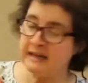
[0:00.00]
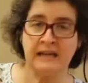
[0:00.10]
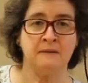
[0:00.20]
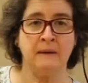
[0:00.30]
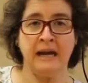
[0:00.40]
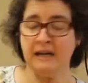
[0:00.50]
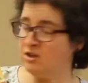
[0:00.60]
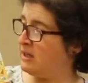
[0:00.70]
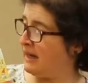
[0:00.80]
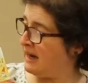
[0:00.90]
Now, I can
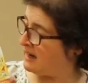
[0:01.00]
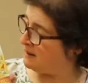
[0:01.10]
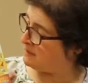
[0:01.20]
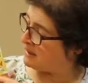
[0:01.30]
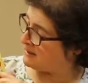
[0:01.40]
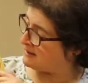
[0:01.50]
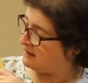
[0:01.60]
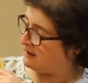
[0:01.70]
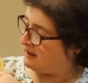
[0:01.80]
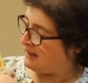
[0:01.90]
imagine that
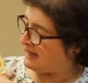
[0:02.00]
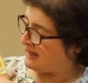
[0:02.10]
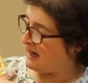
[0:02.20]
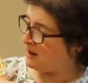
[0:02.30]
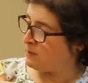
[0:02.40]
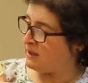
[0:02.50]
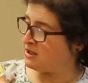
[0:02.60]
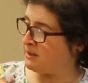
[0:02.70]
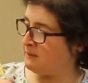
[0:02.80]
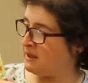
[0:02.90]
because he
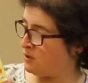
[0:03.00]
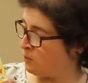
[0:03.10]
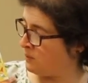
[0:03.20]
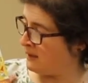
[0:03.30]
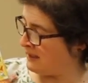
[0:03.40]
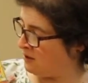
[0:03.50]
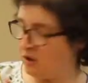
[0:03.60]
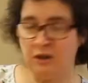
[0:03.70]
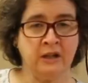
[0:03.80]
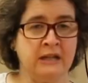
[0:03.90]
can't reach some of these
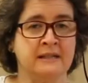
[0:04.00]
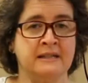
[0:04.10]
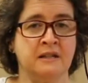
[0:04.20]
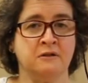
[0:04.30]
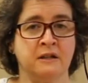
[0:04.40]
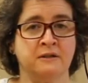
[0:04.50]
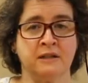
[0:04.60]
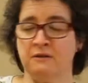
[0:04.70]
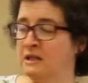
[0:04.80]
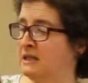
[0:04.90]
really good-looking
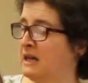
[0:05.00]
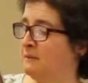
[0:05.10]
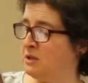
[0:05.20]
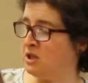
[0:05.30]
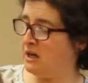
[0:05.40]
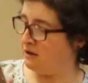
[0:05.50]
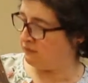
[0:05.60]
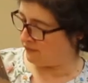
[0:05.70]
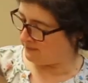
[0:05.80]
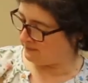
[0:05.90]
cereals on the top
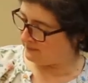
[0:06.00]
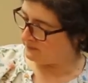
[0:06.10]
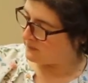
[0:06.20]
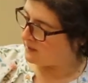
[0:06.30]
shelf.